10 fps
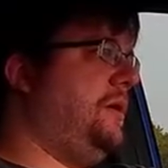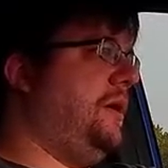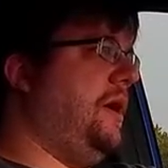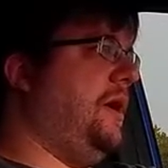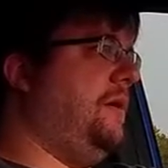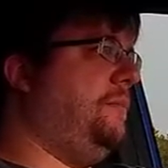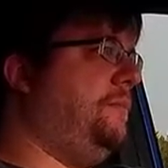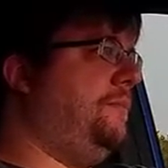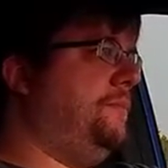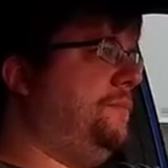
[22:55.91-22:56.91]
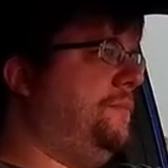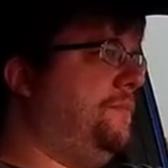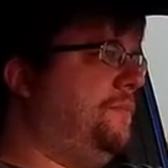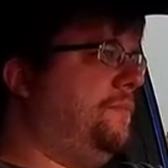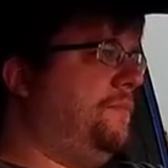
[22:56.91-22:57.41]
Um,
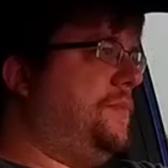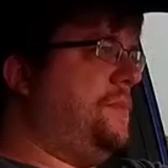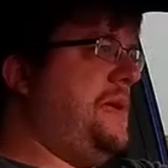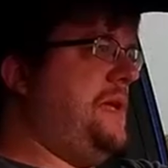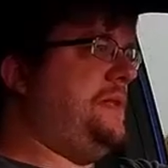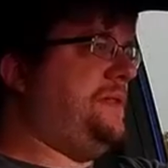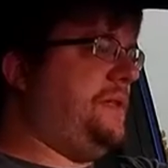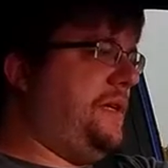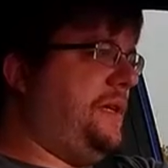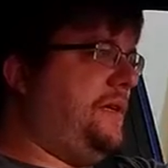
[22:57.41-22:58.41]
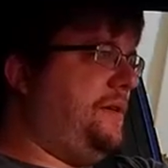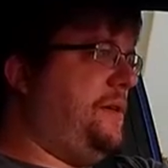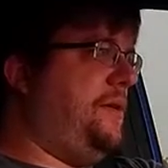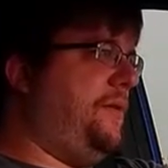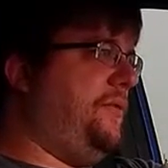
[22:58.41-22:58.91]
to me, it's, you
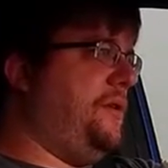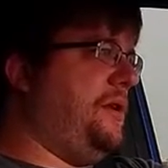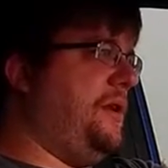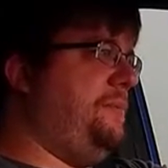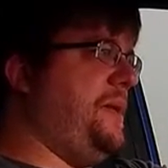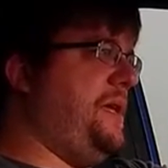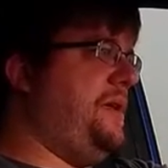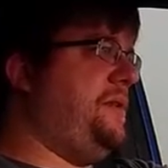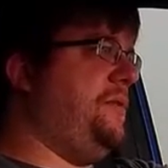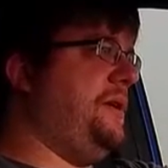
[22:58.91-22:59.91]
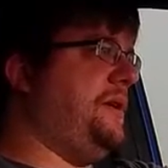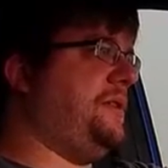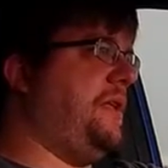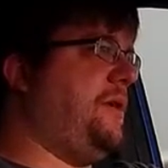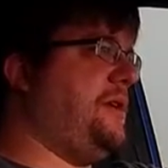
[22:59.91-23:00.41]
know, if you're going to be doing
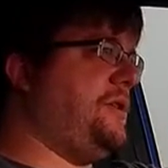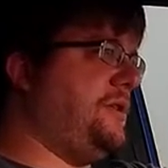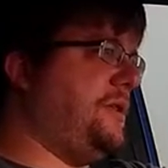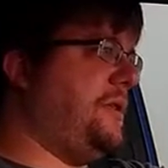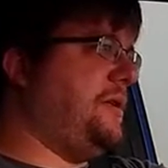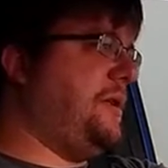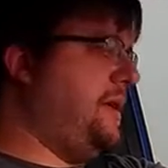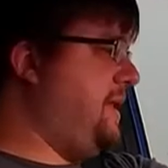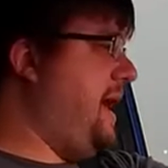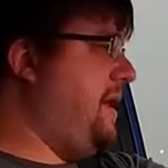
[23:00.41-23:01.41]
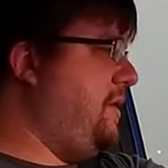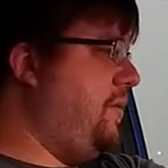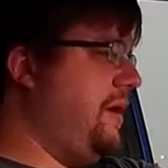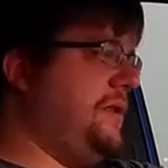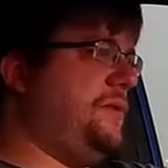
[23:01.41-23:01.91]
accelerations and things like that, you
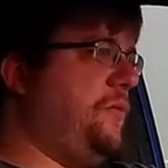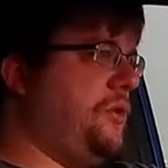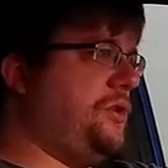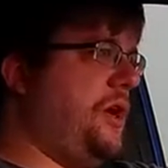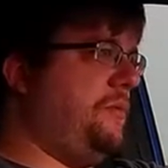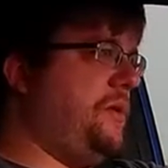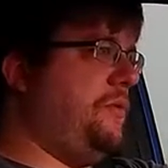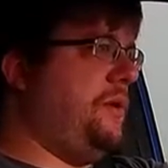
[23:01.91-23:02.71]
want it in Sport Sharp. You